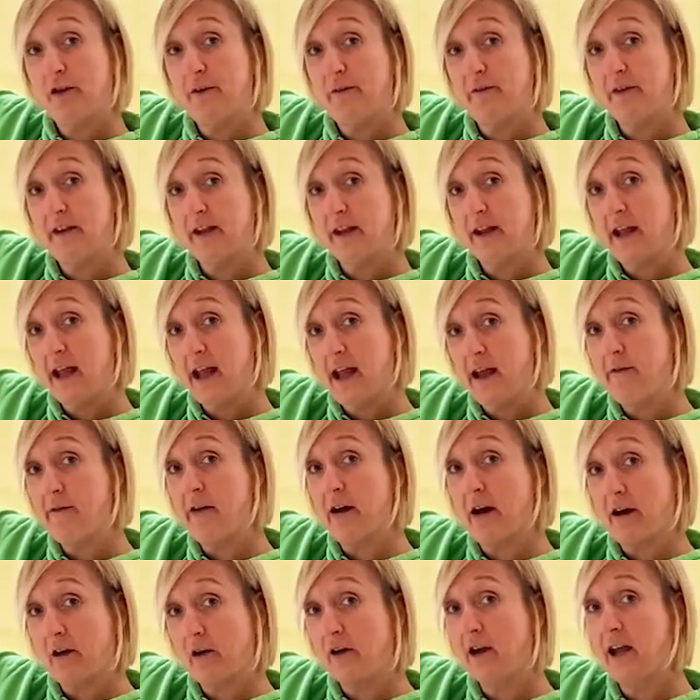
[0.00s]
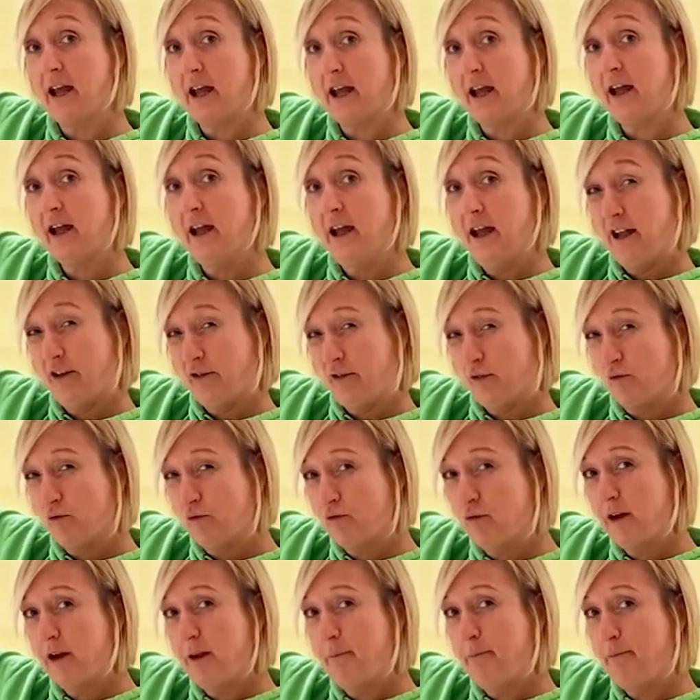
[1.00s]
the vena cava, okay? It's a
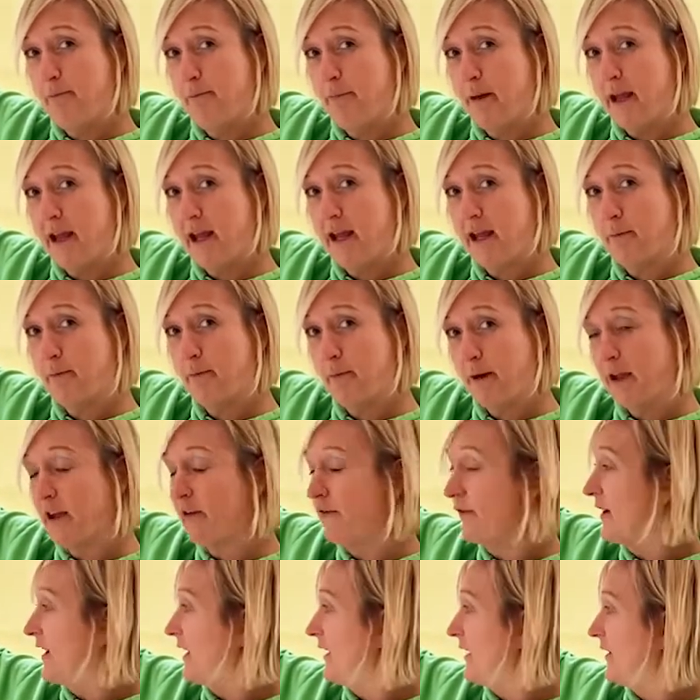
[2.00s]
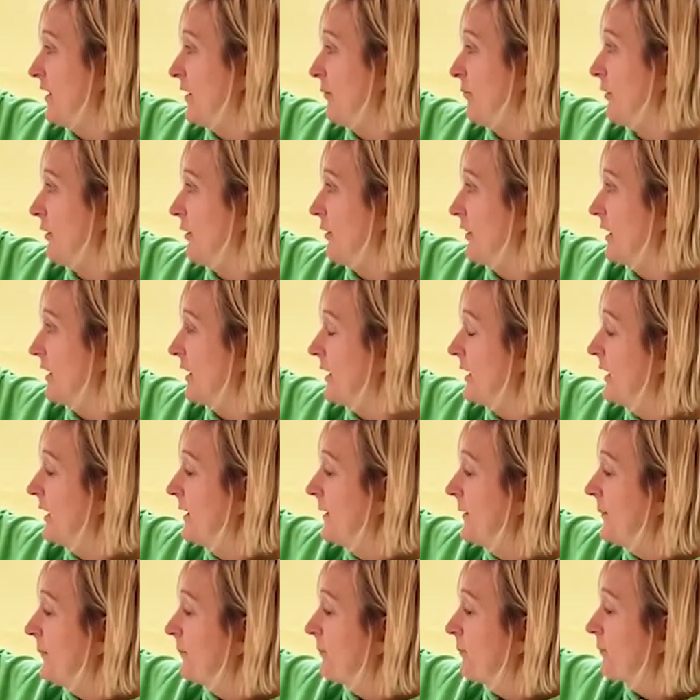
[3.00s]
really big, big vein in the body.
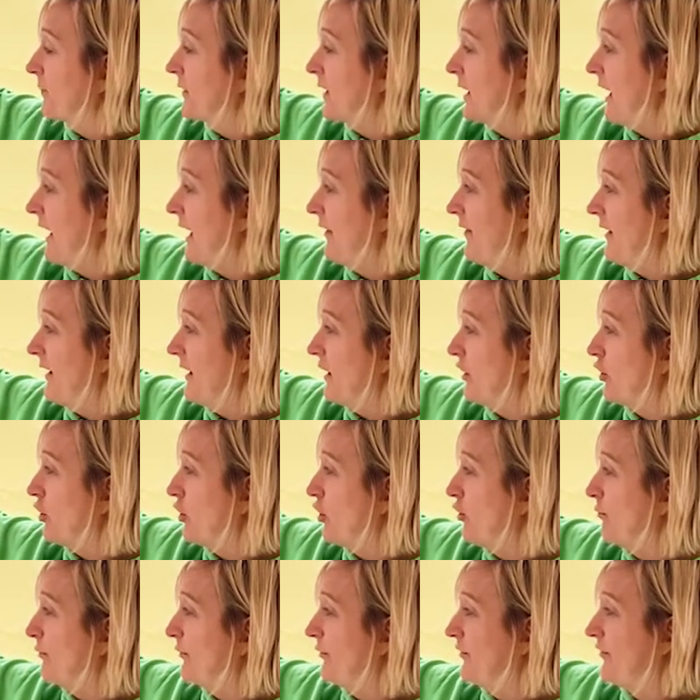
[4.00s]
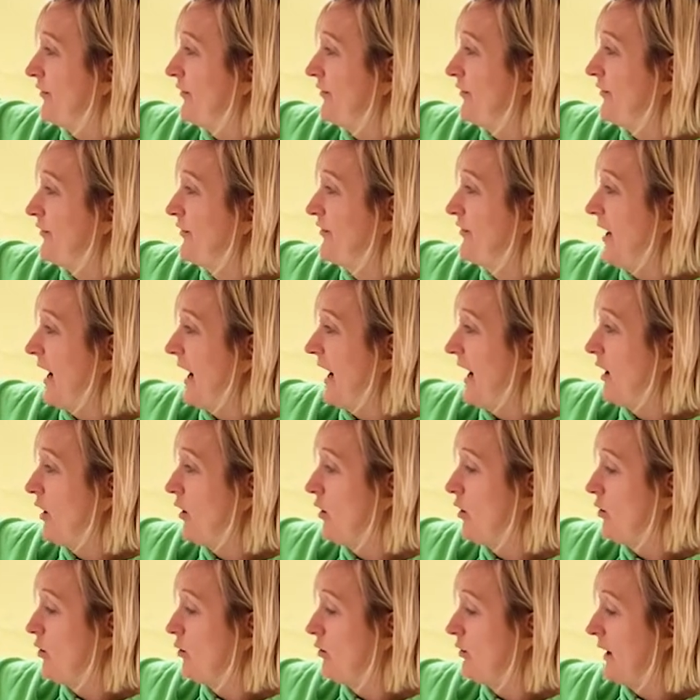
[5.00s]
And then it comes
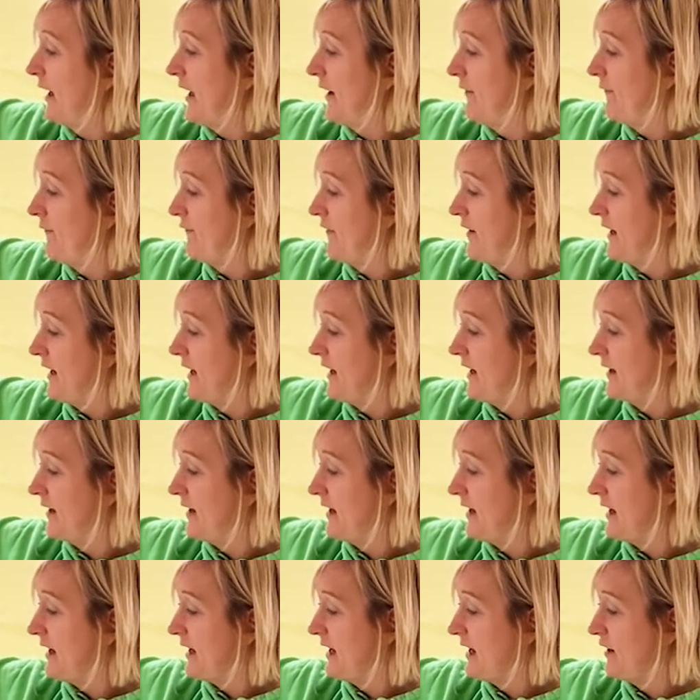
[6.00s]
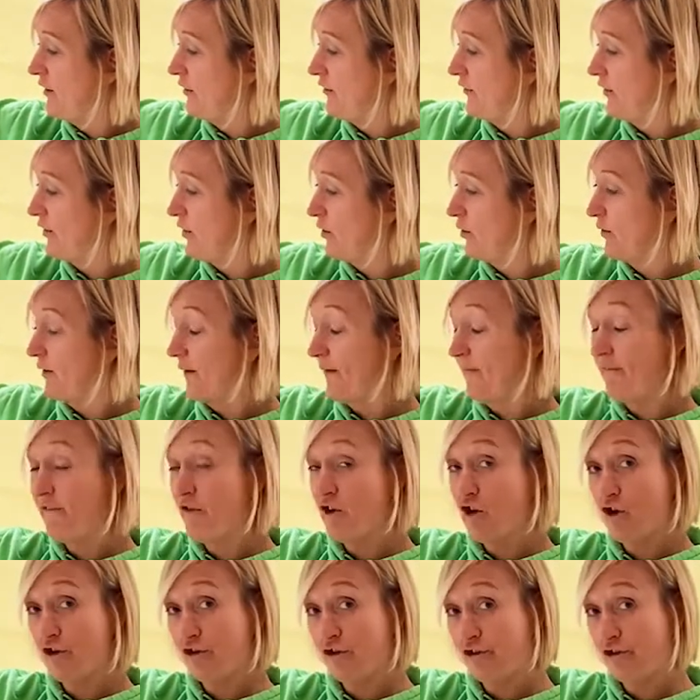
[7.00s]
down that vein into the
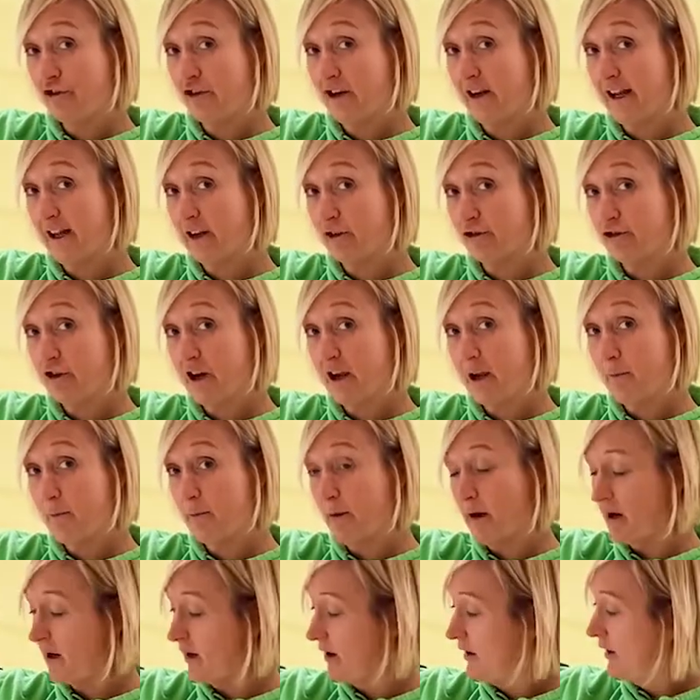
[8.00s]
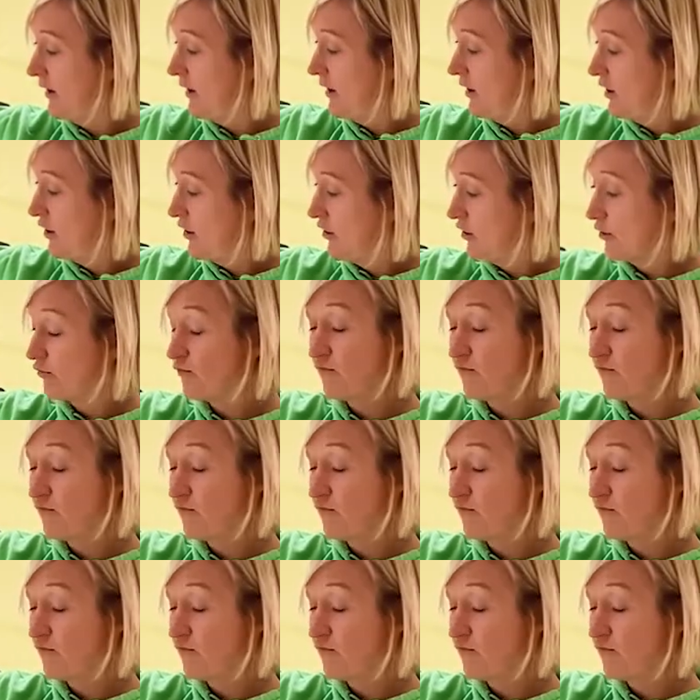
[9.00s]
first little chamber, the